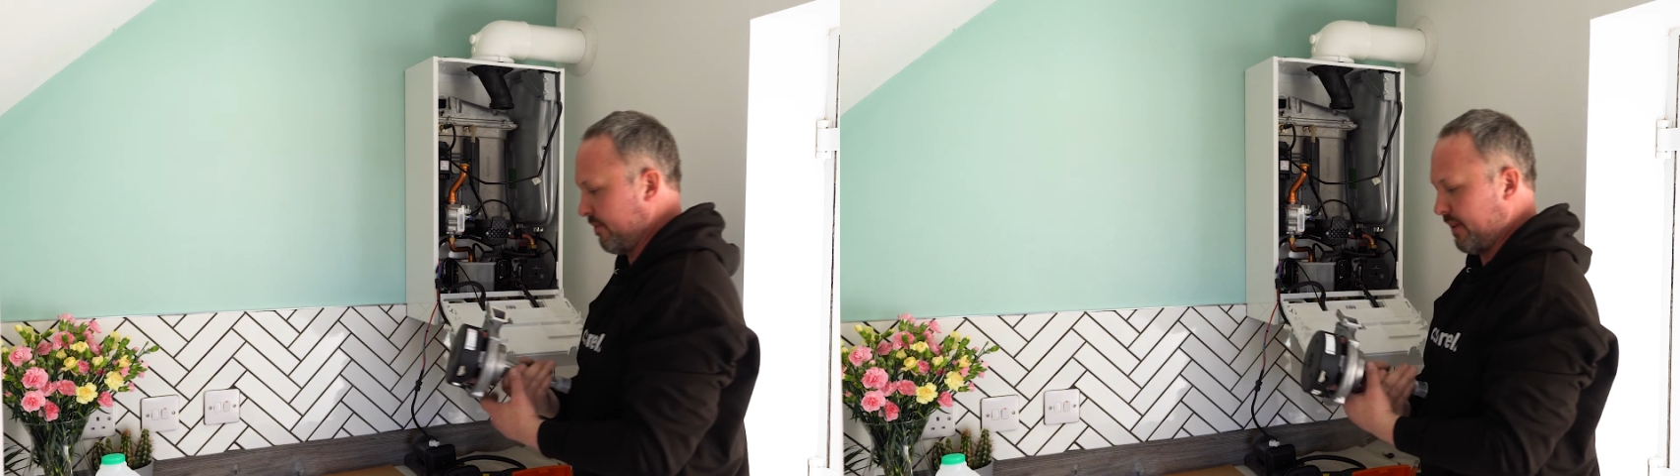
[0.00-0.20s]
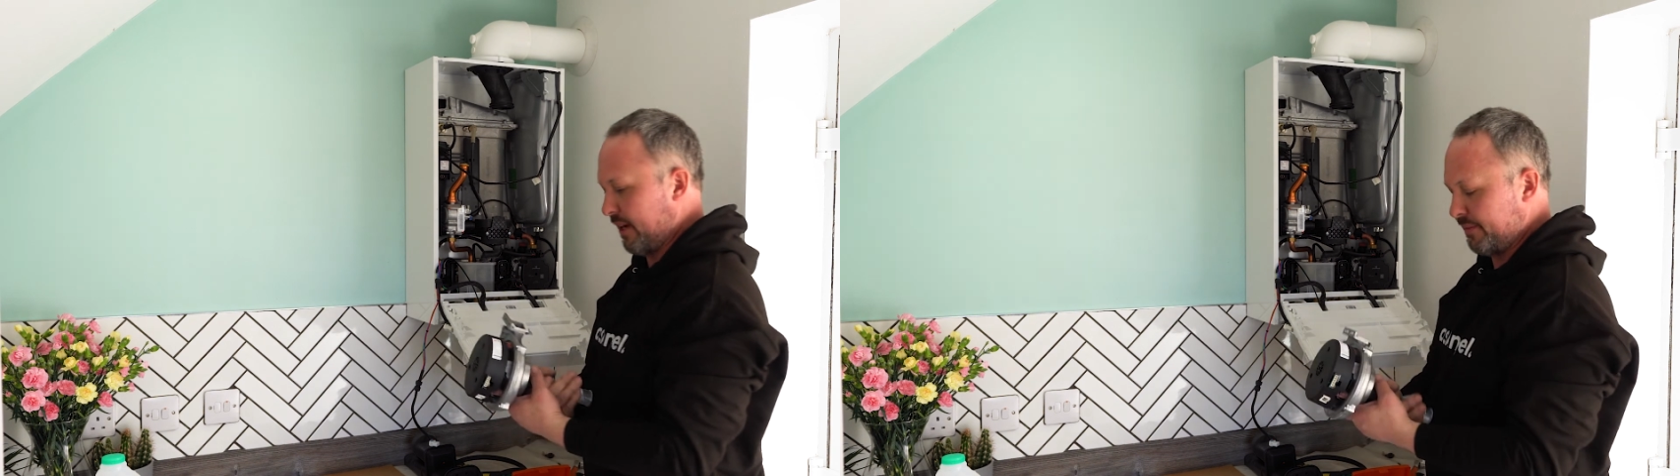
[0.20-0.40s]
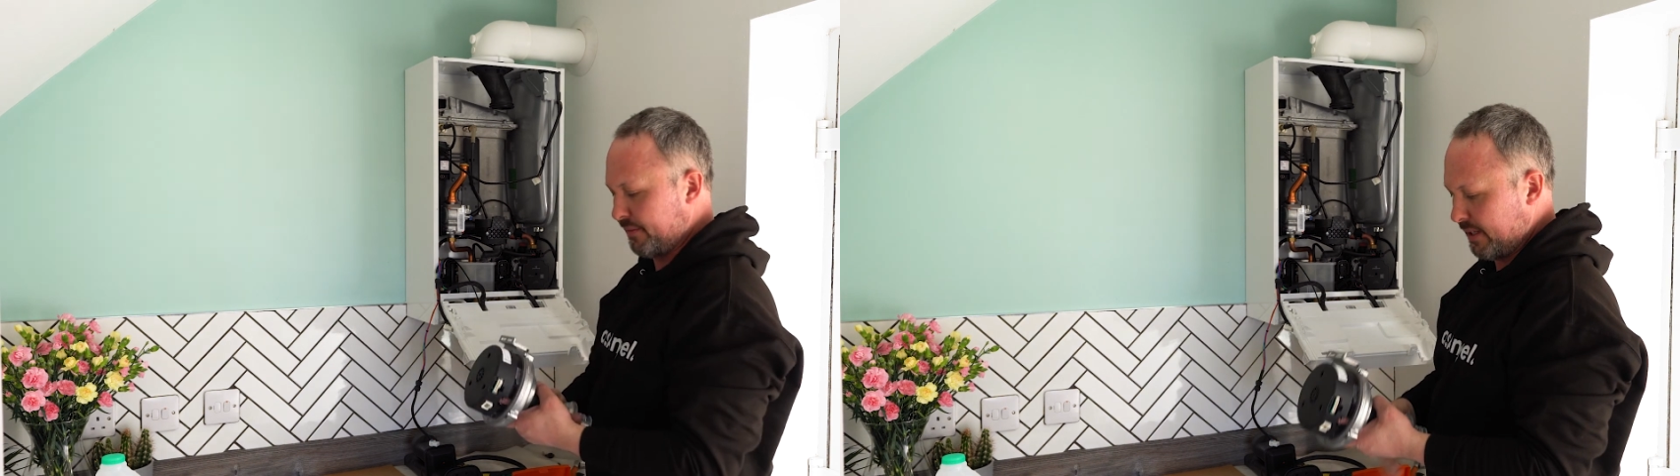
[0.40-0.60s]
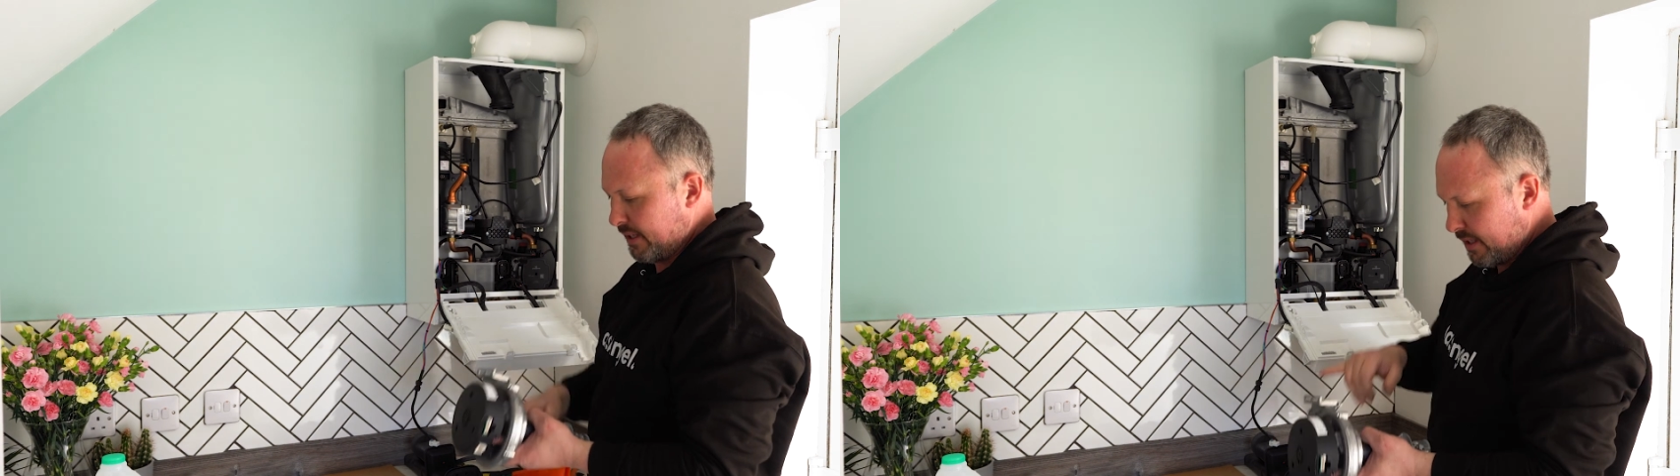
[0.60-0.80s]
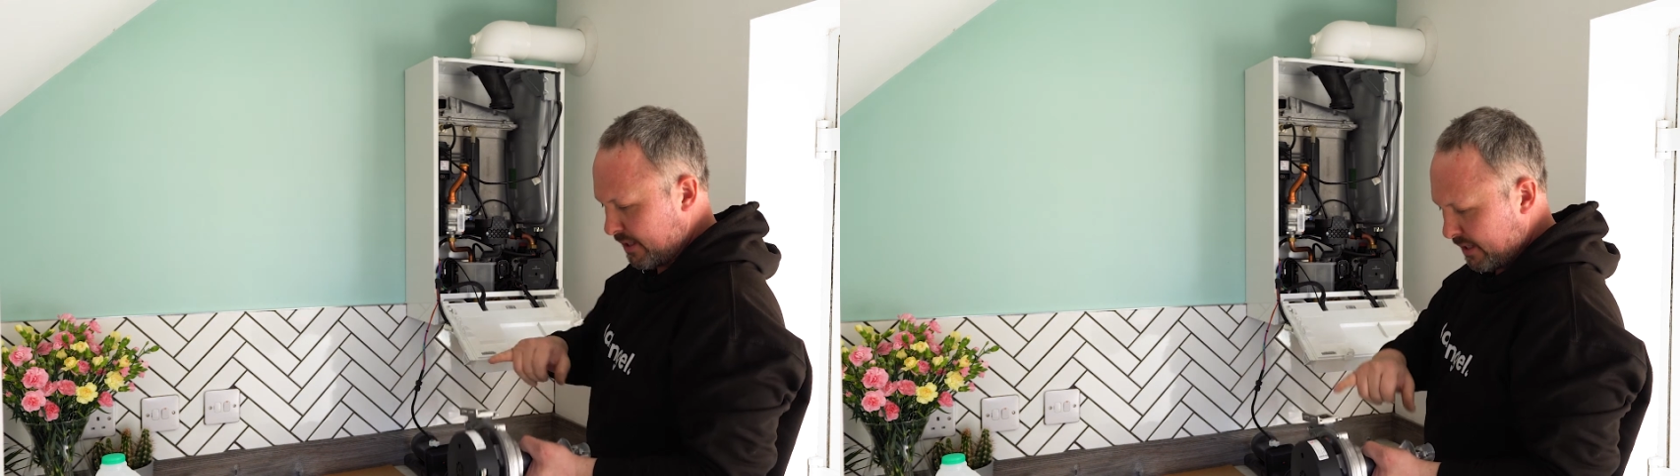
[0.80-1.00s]
fan.
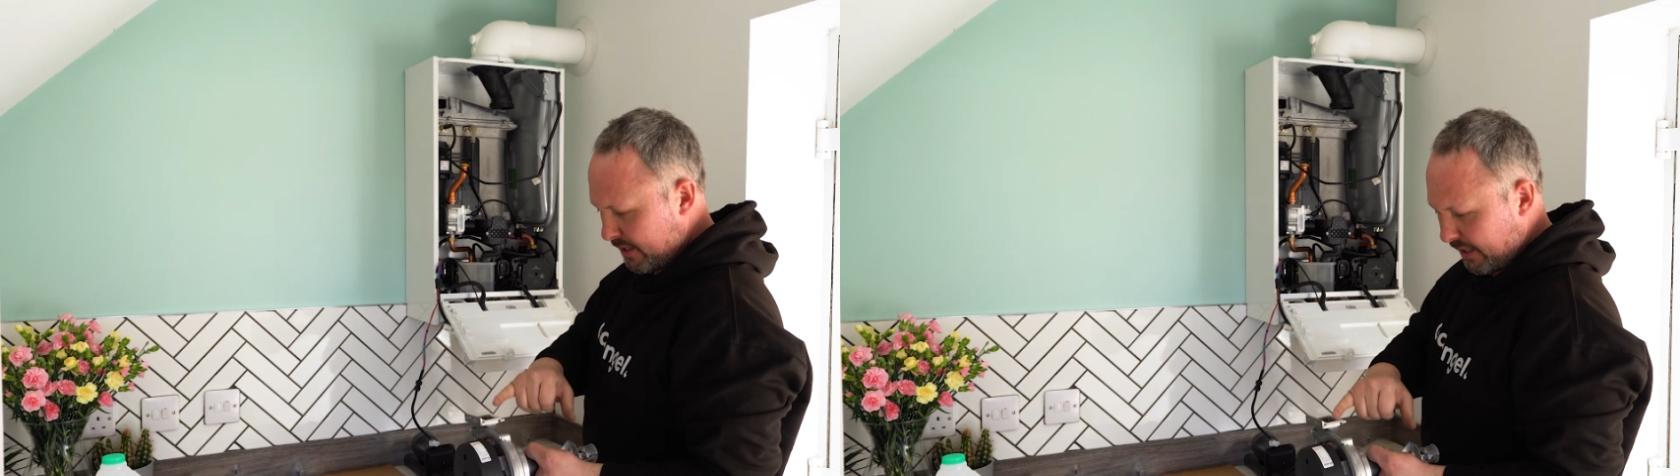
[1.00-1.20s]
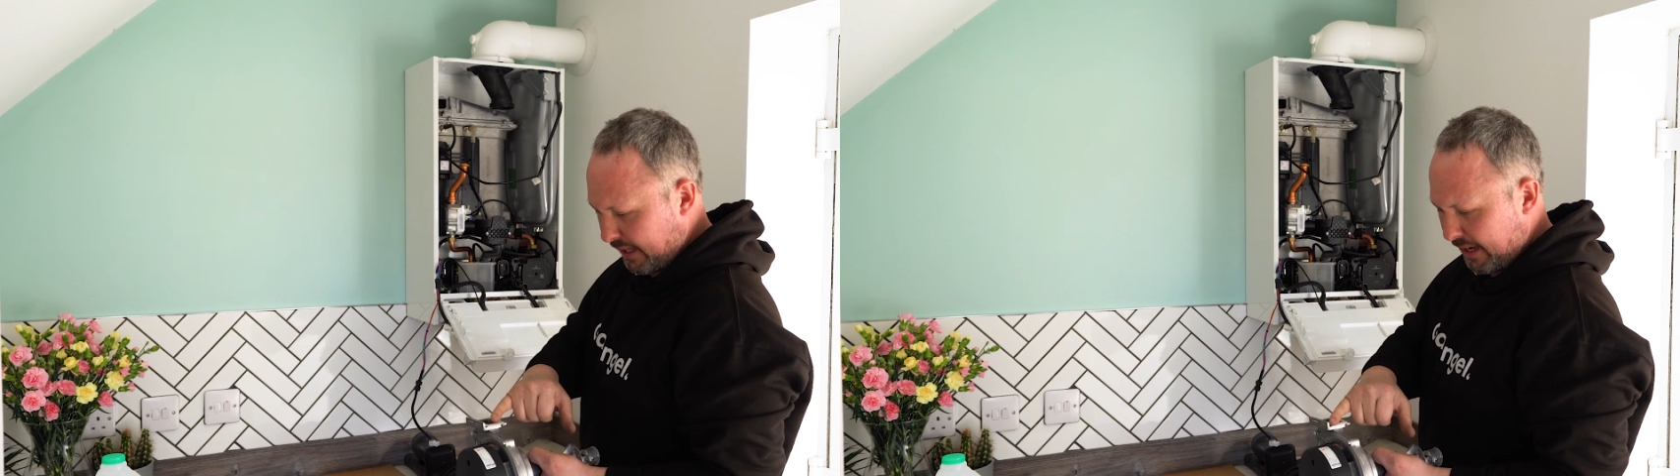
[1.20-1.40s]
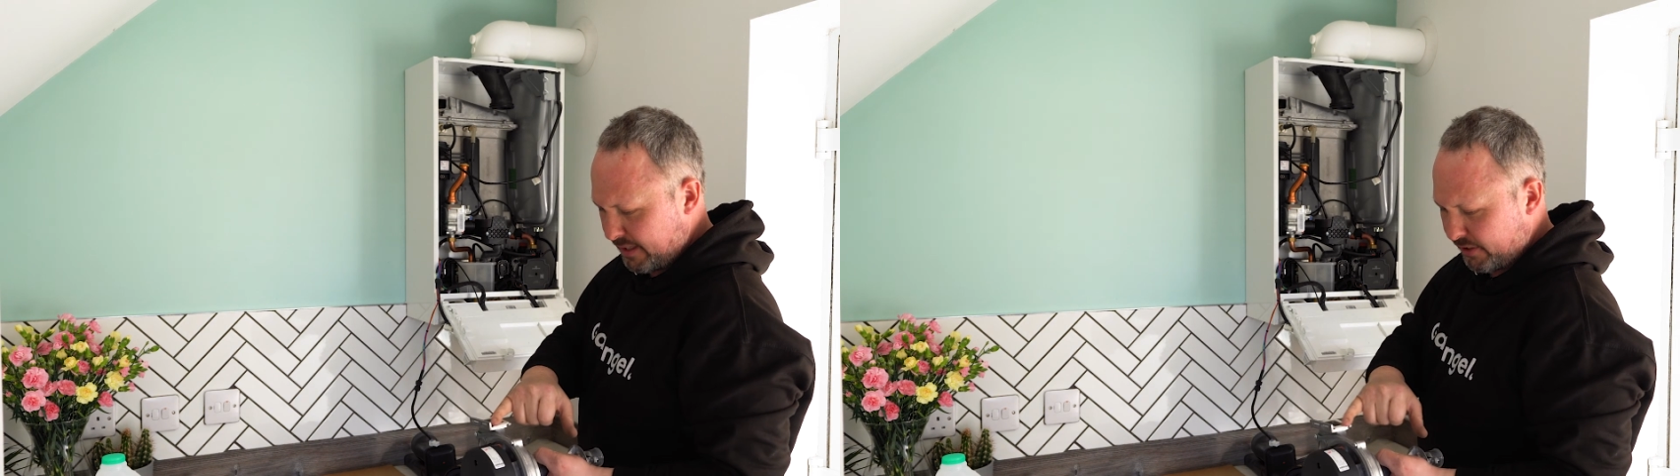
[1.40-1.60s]
Again,